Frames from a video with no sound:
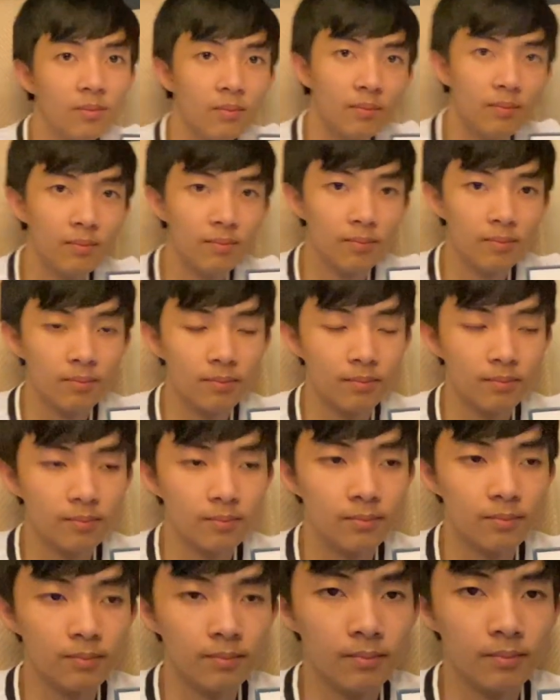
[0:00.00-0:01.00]

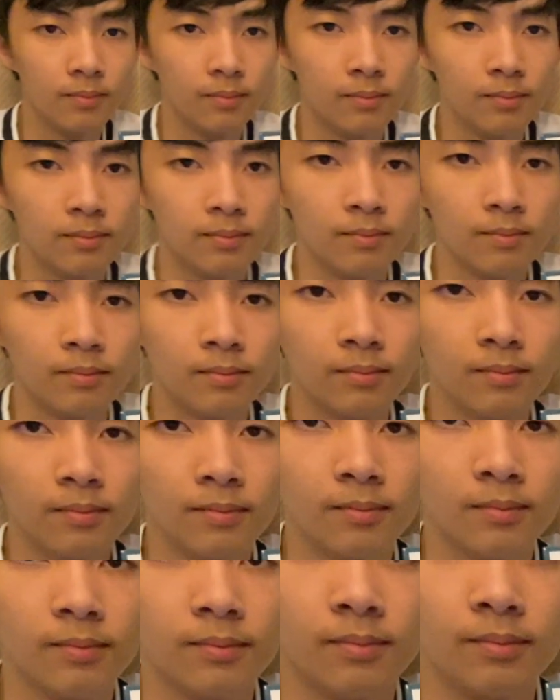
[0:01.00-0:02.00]

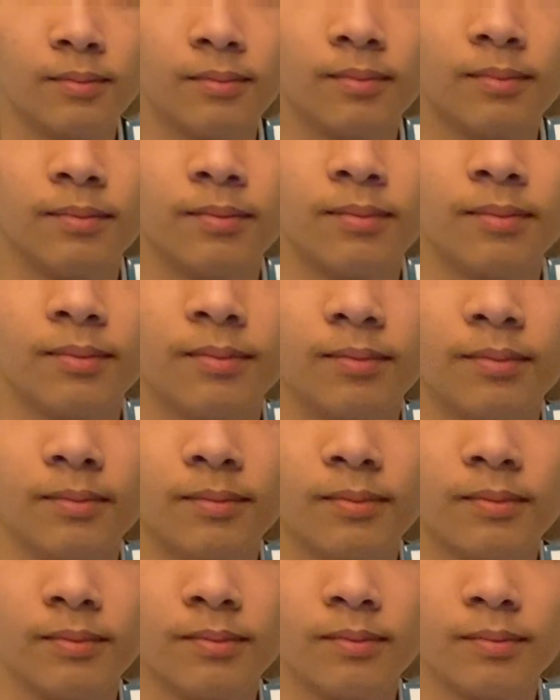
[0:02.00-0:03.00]

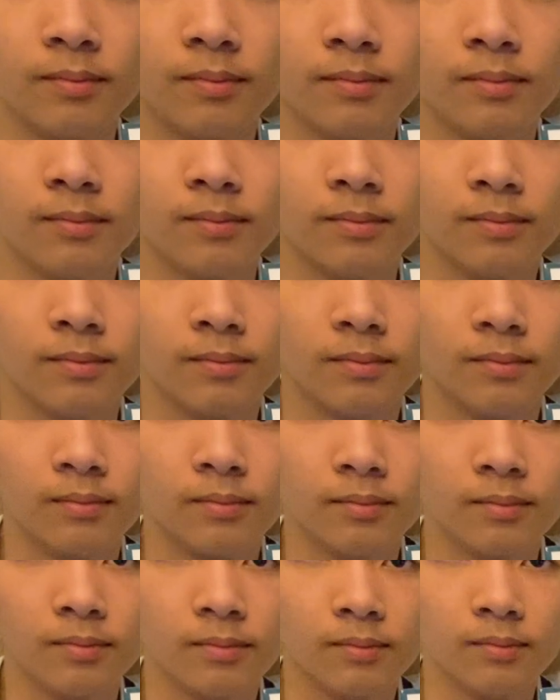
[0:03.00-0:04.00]

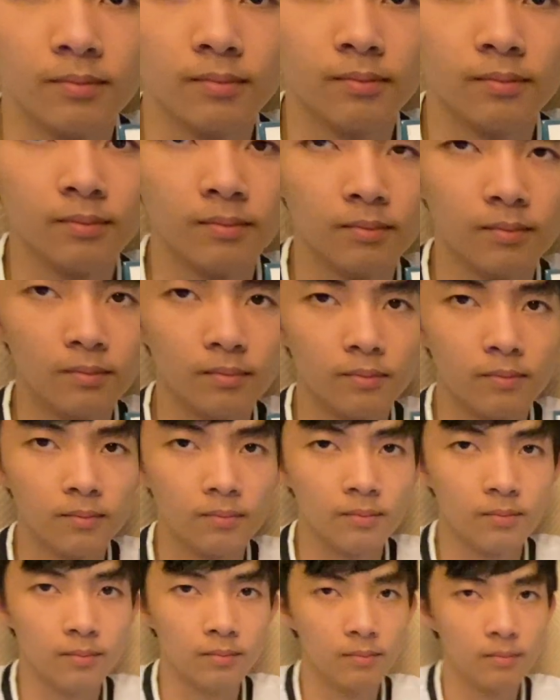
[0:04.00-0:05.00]
No one is speaking in this clip.